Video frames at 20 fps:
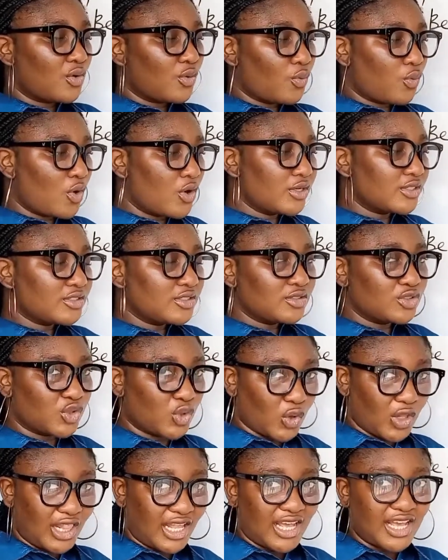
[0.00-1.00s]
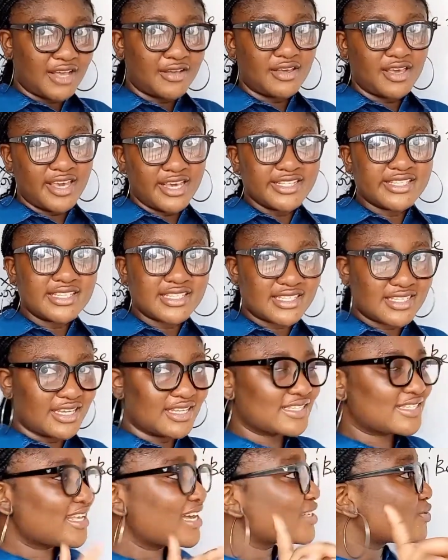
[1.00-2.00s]

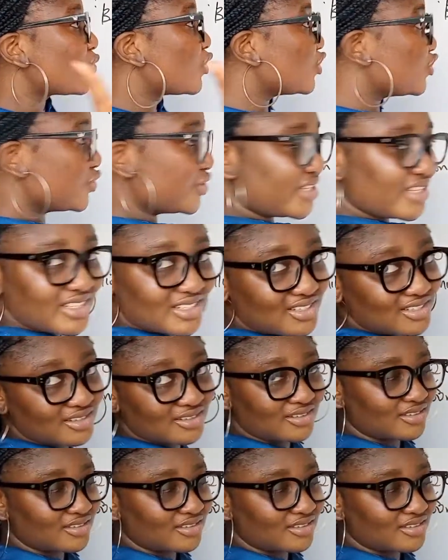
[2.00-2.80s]
$1.80. That's what you need.